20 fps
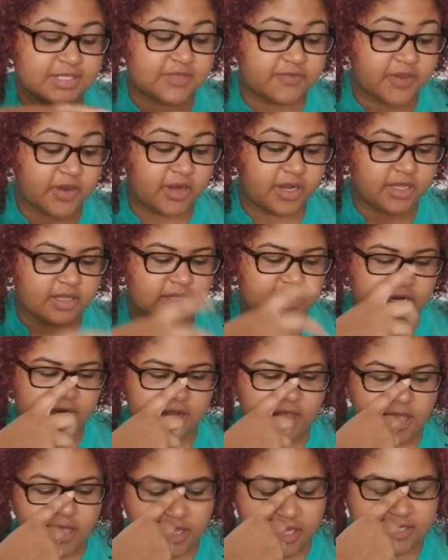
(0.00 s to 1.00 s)
It's very
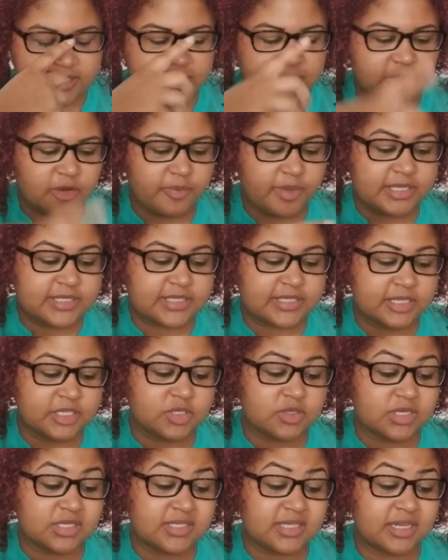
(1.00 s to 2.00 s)
clear. It's in your best
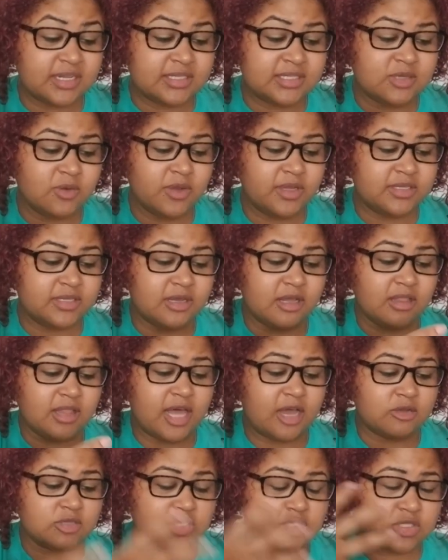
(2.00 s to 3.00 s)
interest and it's going to
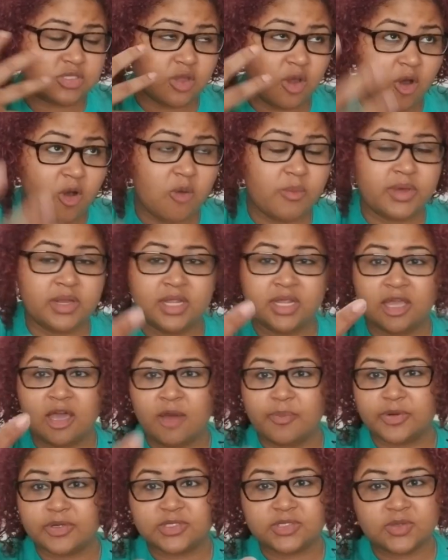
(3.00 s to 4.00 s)
allow so many
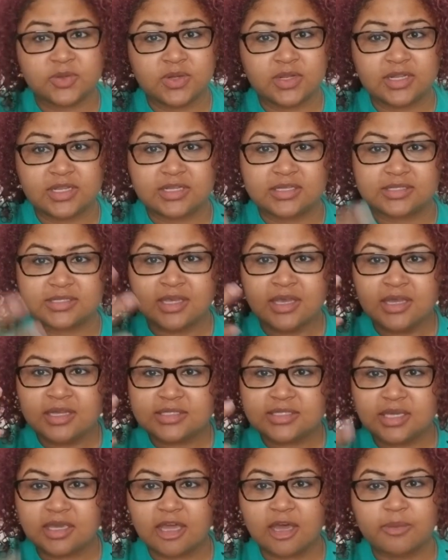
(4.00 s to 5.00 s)
opportunities
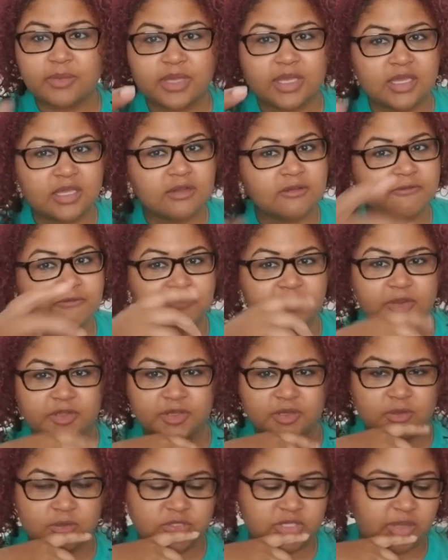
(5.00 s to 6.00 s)
to come in for
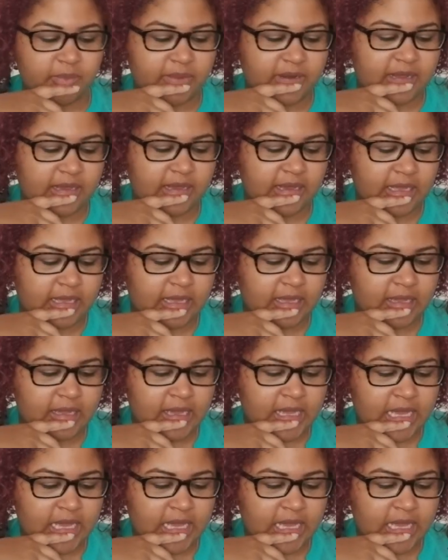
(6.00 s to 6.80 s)
you, Gemini.